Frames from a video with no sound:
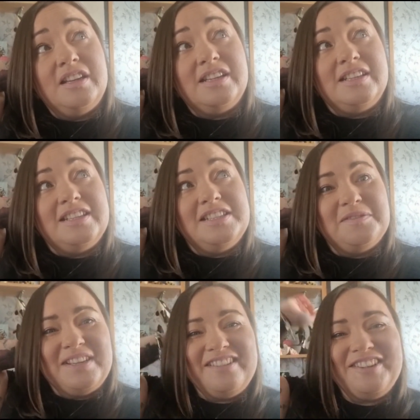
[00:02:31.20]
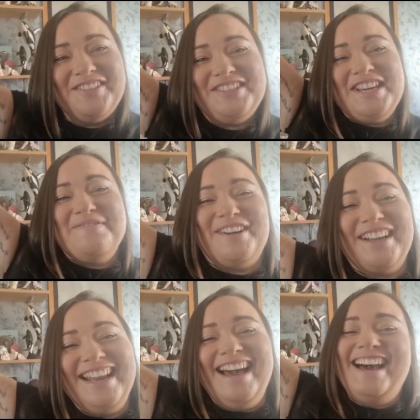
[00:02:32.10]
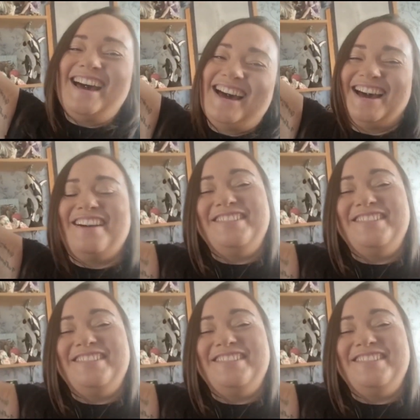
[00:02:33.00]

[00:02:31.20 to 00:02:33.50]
and we're off to Bognor!